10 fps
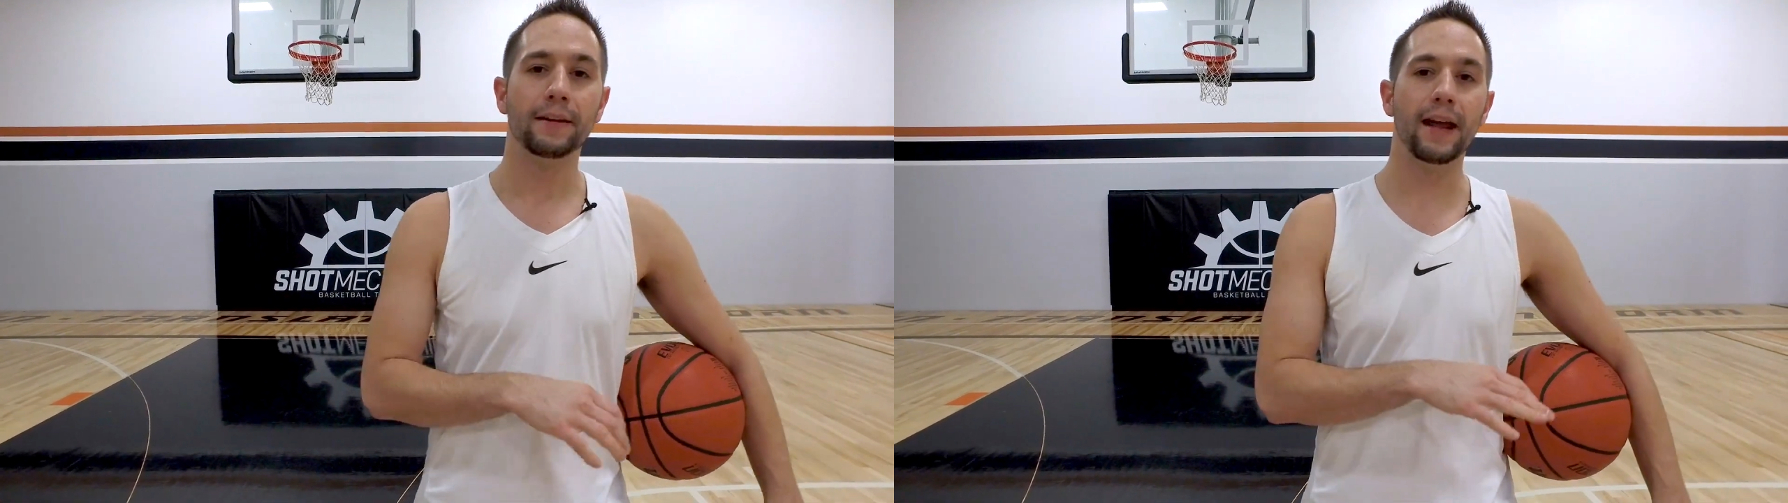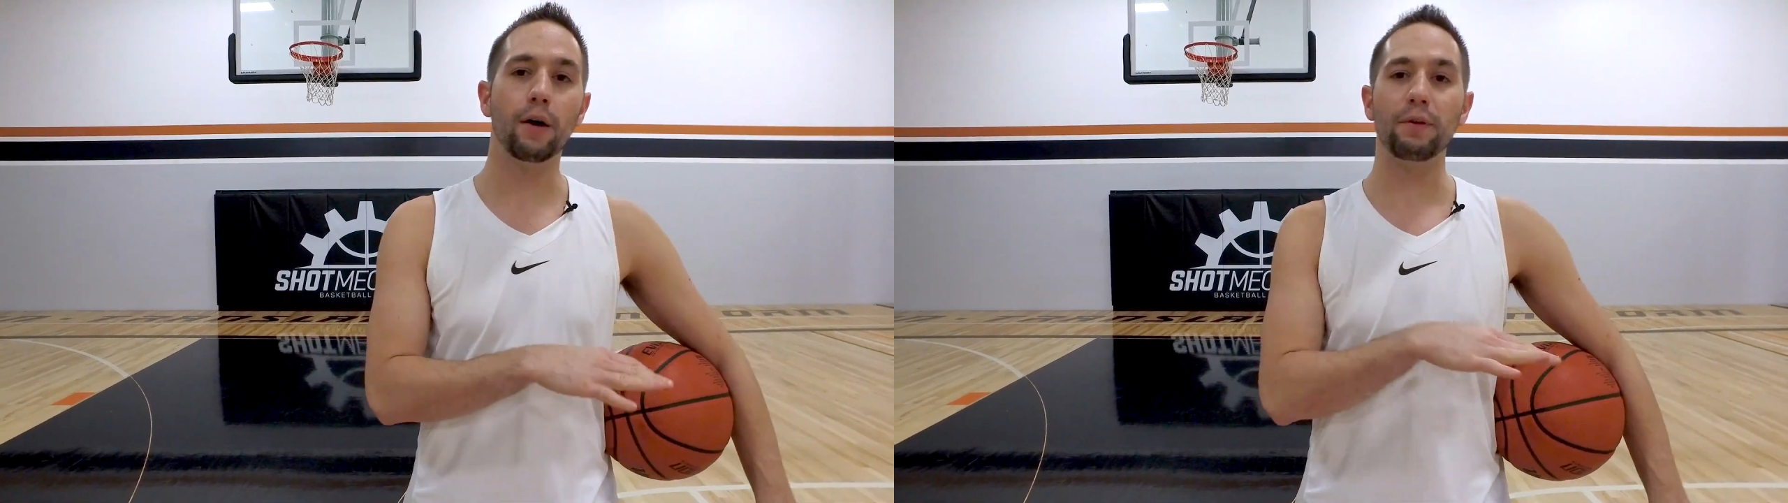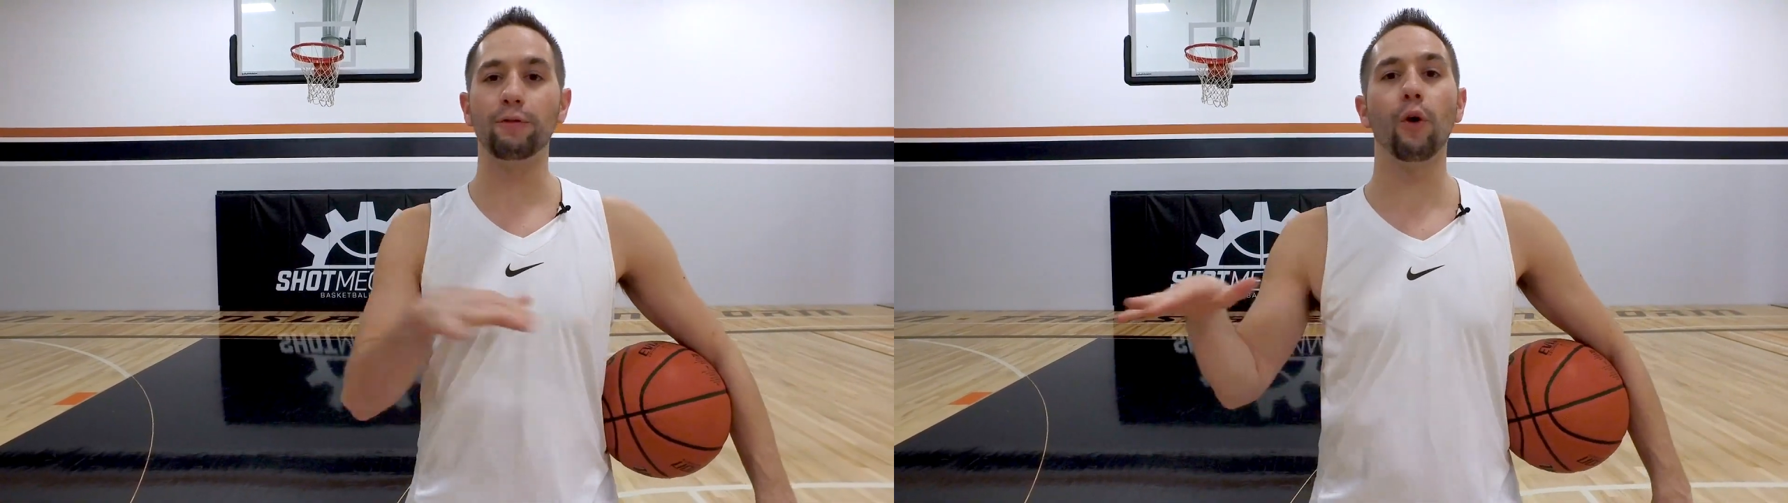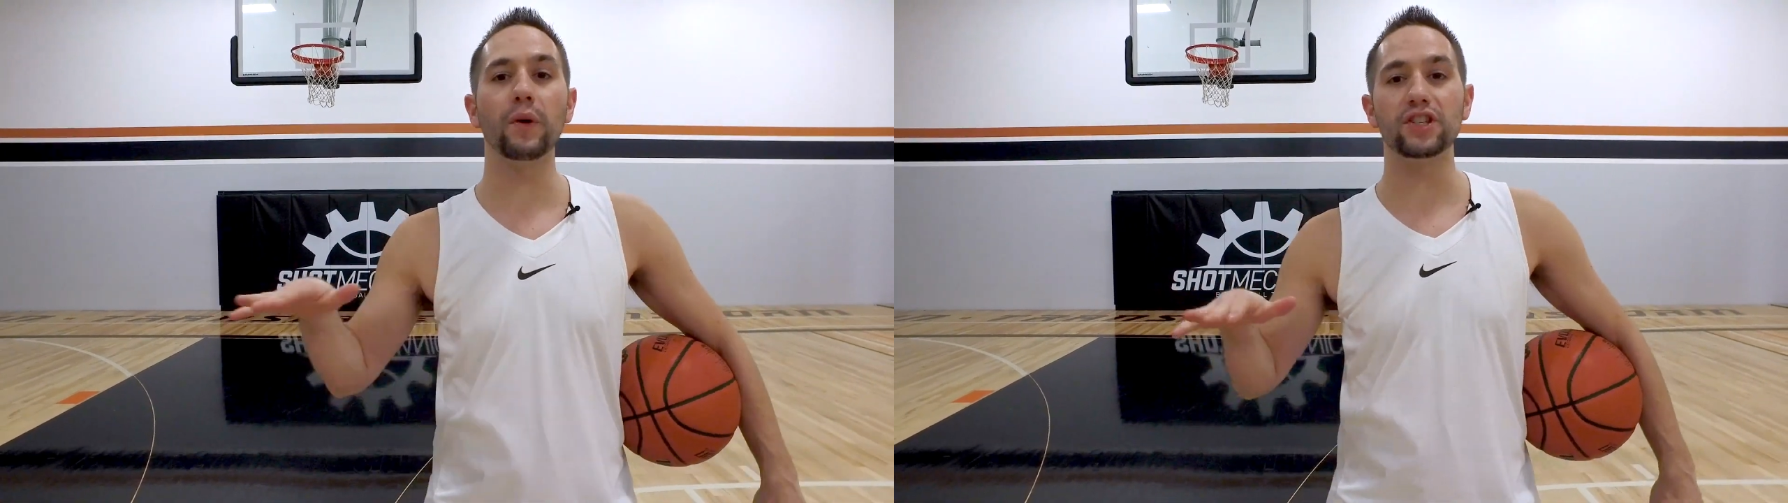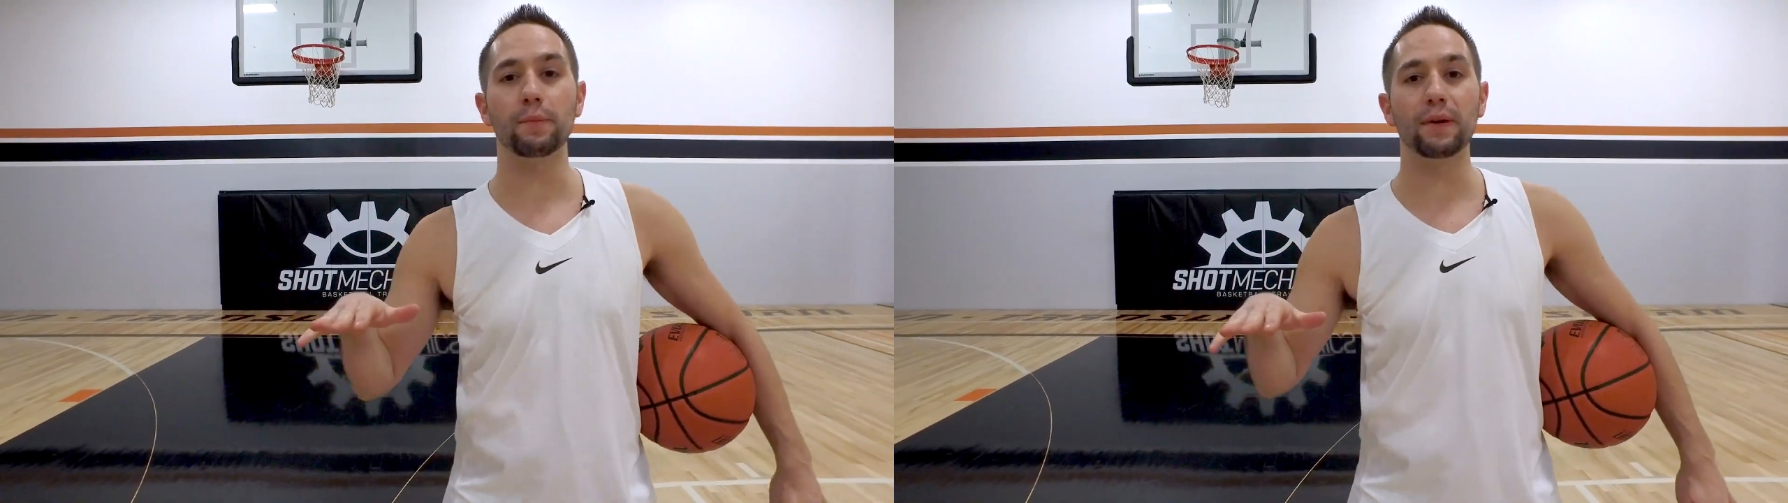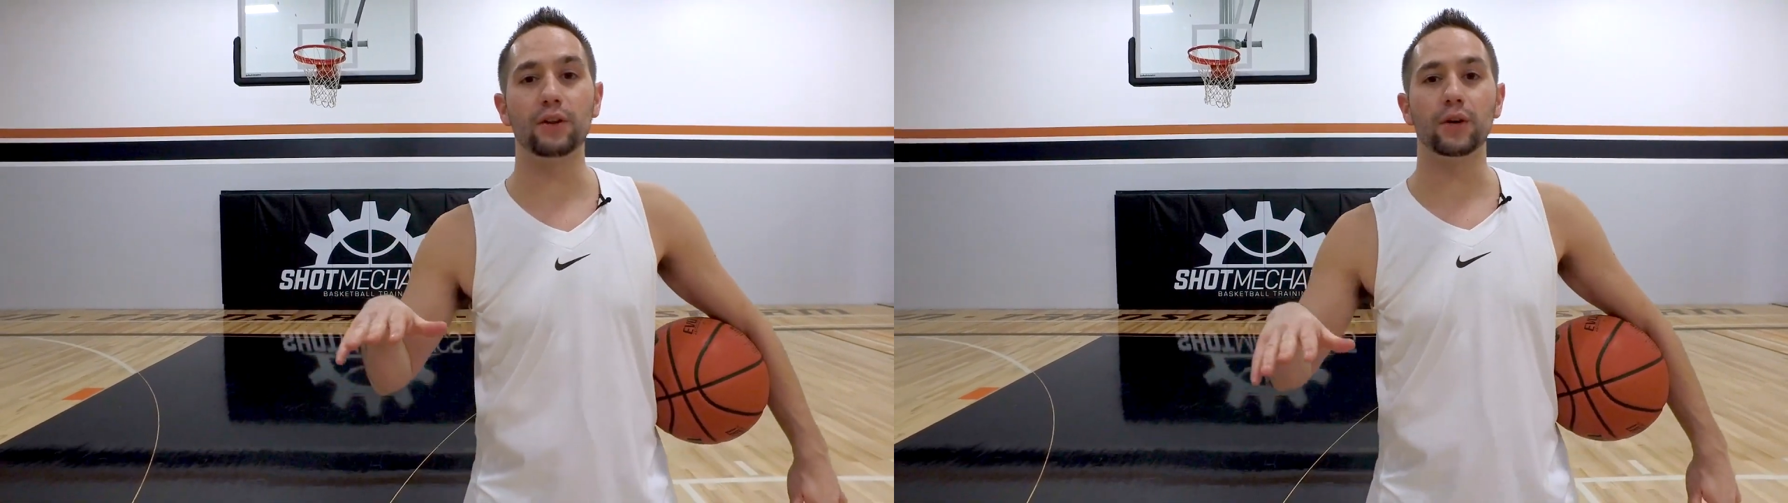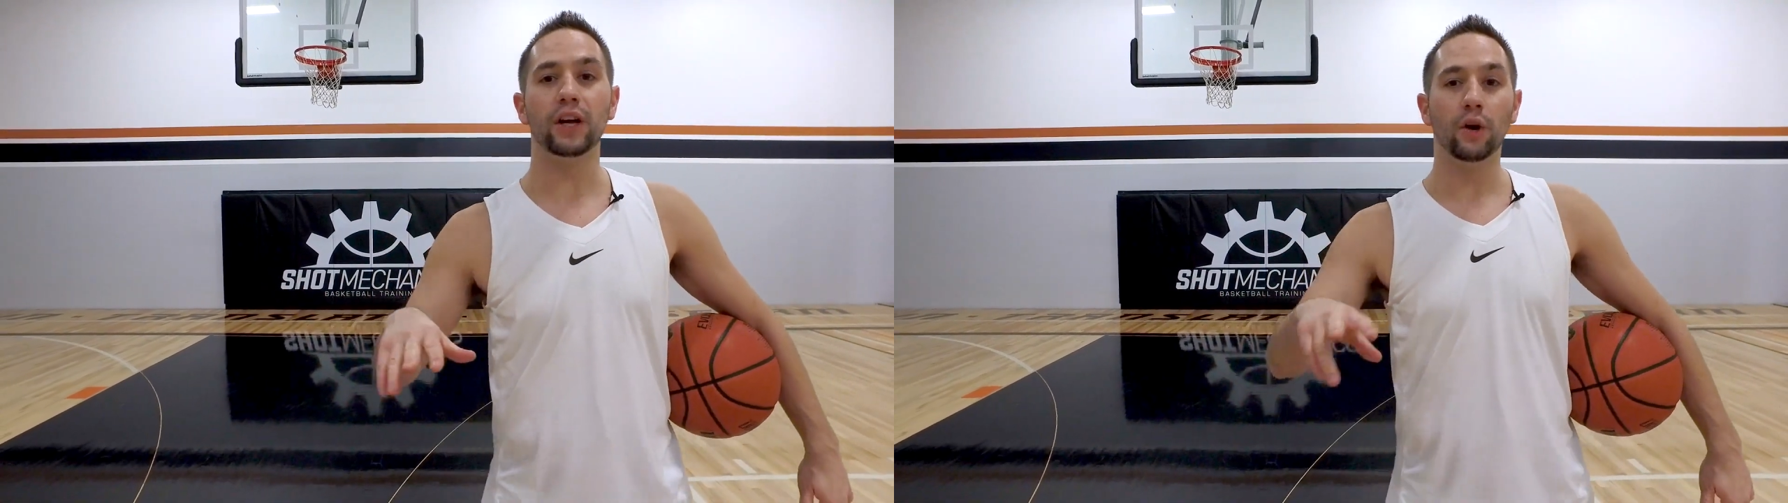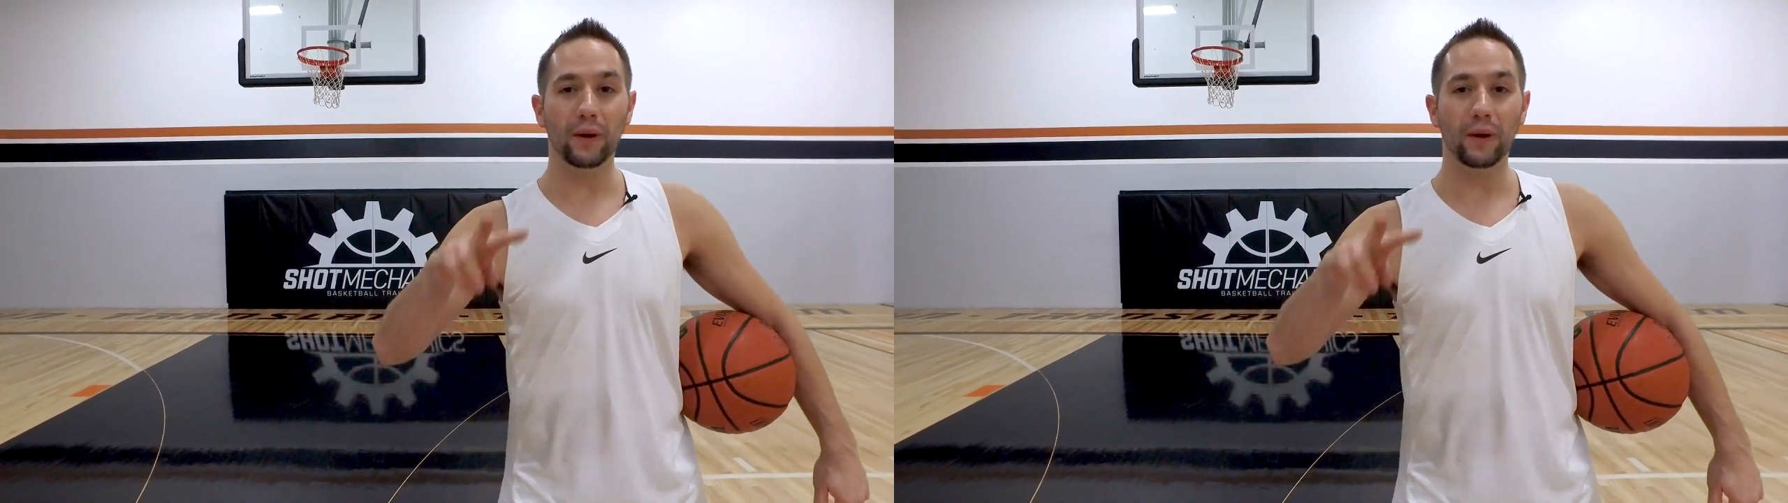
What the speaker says: Now, before we jump into it,